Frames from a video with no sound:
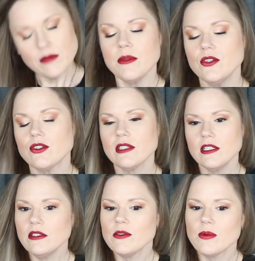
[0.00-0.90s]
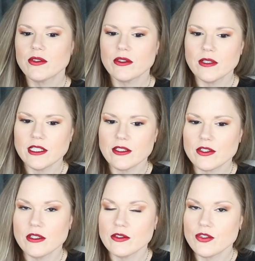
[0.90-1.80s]
Mutually, you both agreed to
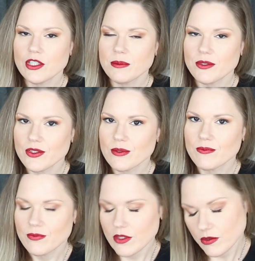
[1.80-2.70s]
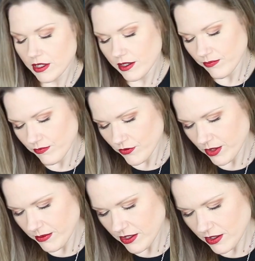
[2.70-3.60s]
start new chapters. Okay.
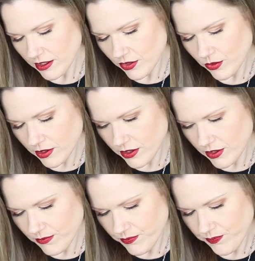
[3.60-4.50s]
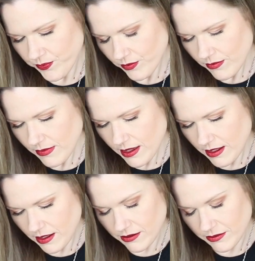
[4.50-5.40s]
Show me this Ten of Swords.
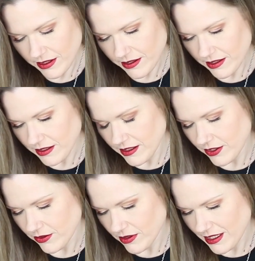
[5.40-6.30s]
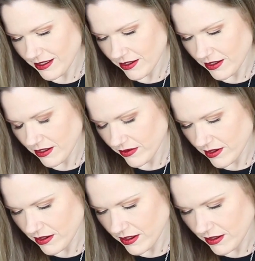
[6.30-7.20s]
I don't really think I need to. I kind of see
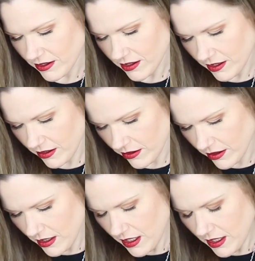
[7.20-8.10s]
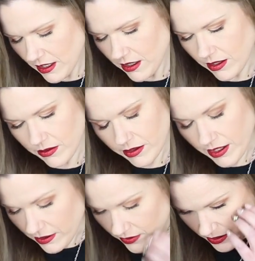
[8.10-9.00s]
everything I need to see here.
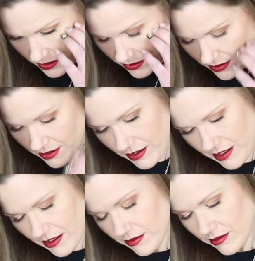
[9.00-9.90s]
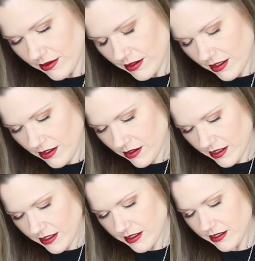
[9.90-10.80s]
Okay. See, yeah. Here,
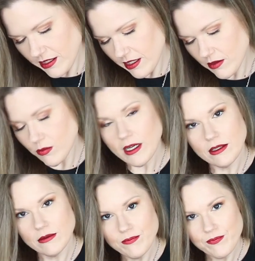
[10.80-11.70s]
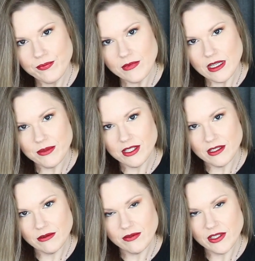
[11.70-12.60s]
it did take a while. I'm
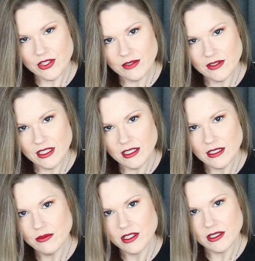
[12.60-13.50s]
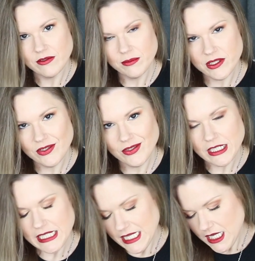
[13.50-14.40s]
seeing the reflection of Ten again with 7 plus
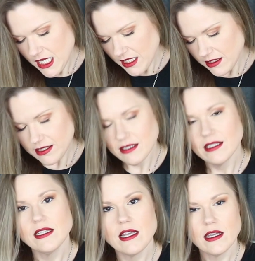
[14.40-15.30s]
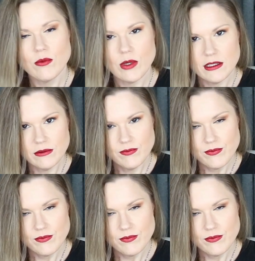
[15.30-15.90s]
3. This did take a while.